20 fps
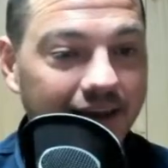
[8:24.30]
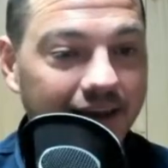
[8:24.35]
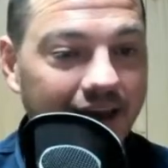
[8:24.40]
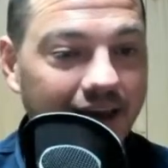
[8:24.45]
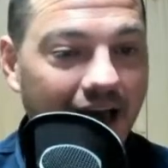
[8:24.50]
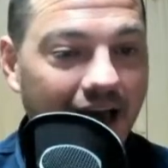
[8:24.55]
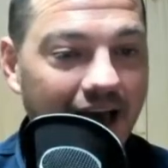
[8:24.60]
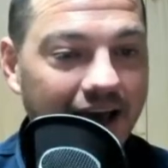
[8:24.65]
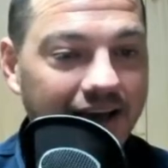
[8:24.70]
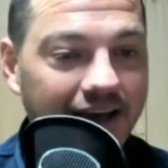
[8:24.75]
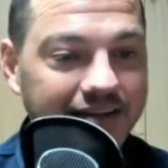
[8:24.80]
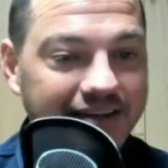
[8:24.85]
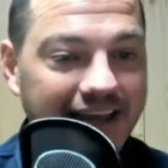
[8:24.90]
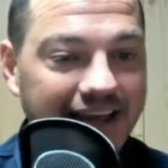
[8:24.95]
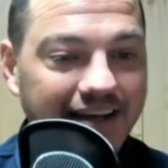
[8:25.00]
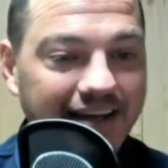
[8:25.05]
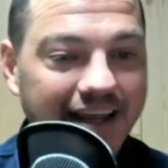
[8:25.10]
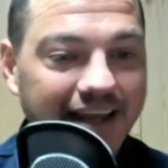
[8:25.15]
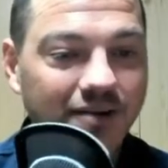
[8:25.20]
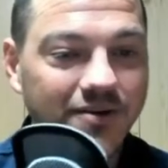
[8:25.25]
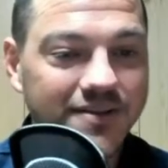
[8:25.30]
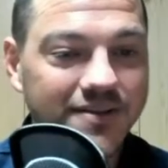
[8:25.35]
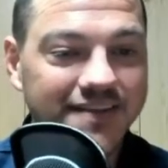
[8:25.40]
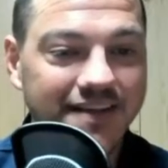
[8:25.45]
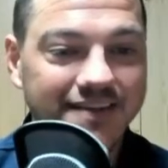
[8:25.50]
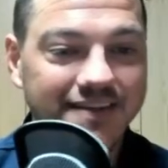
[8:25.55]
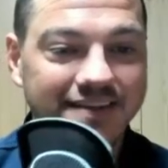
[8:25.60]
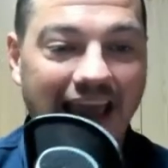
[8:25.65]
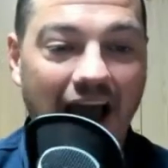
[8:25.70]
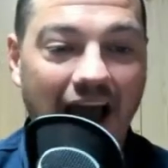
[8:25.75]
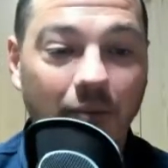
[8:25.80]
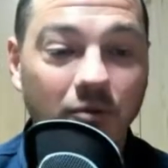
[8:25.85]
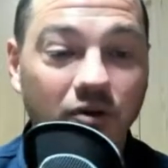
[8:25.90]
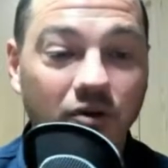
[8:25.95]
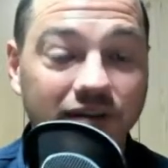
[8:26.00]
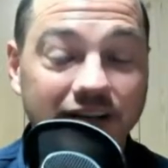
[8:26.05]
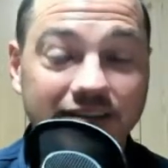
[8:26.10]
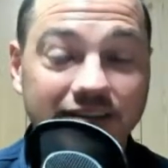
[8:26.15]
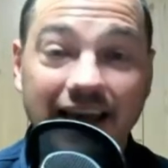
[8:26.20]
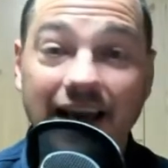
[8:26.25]
Dayton England says Cal
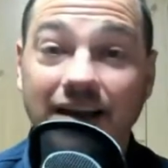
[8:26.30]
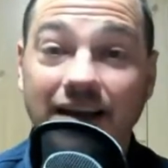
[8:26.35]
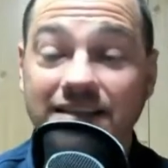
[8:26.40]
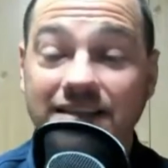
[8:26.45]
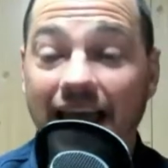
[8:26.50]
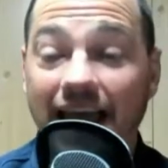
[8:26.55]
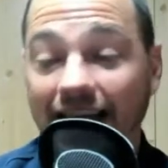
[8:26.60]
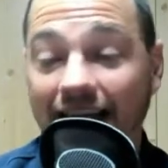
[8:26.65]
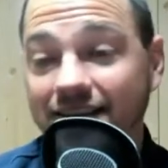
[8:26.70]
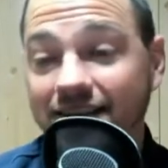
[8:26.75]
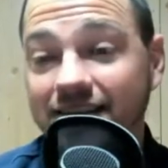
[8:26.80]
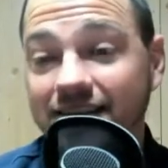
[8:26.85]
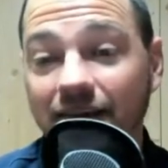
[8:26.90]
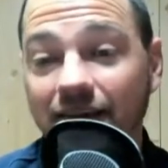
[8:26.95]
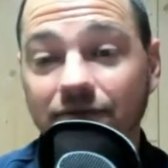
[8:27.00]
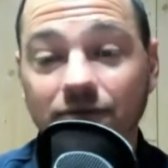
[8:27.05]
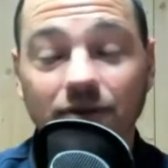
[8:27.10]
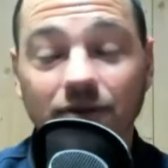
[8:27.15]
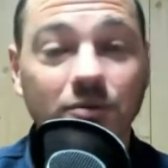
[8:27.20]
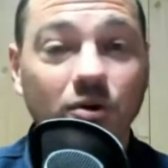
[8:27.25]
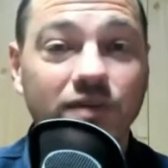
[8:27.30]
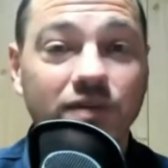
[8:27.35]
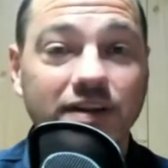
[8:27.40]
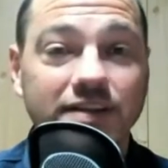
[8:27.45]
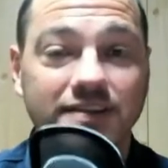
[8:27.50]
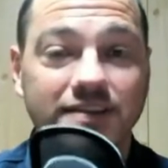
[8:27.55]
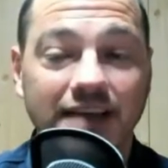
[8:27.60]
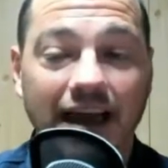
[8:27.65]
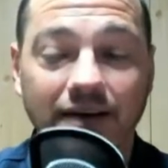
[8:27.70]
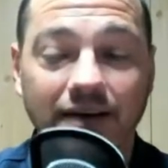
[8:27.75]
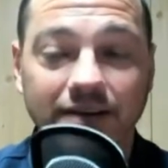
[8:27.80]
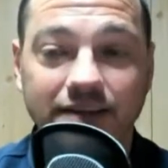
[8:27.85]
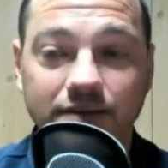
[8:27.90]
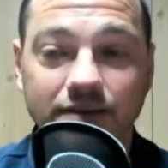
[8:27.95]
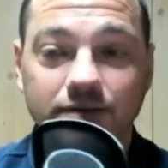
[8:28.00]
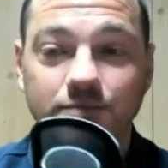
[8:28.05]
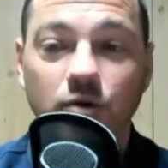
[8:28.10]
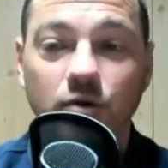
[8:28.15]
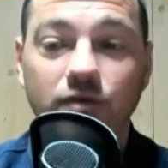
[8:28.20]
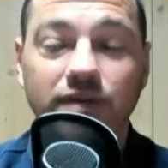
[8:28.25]
moving in silence. Yeah, he's definitely moving in silence. He
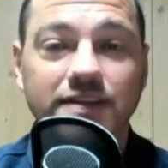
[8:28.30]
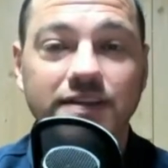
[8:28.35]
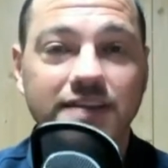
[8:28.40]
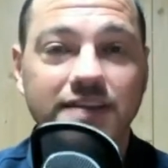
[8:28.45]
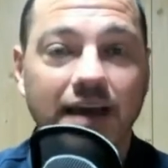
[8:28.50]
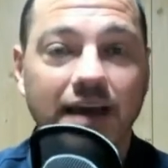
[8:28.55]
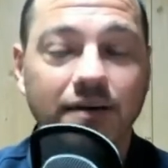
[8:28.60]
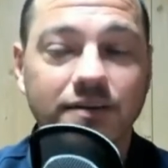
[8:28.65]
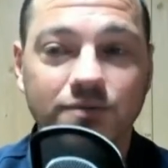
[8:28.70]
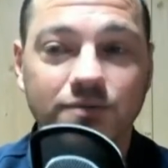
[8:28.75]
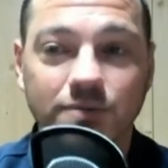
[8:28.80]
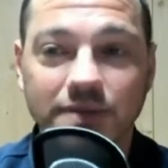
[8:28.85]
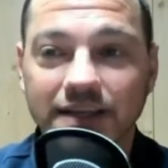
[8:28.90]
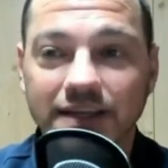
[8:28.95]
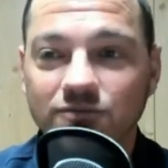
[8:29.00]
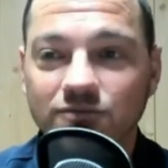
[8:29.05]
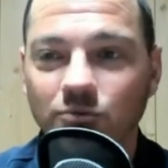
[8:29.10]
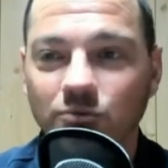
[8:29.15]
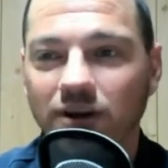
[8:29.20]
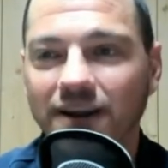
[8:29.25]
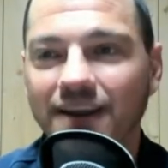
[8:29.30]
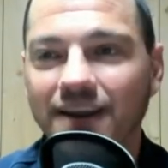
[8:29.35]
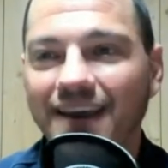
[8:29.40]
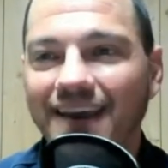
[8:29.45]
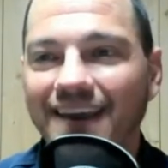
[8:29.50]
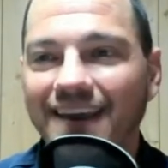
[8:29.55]
was moving in silence with this one.